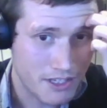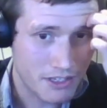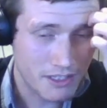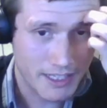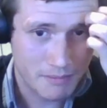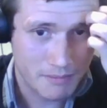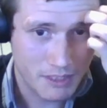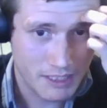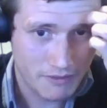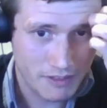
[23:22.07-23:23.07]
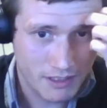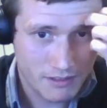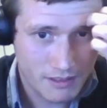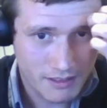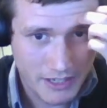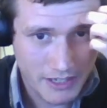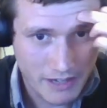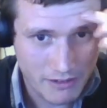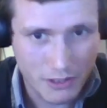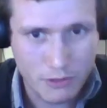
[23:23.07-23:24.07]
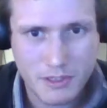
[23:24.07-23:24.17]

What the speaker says: just like to believe in the inherent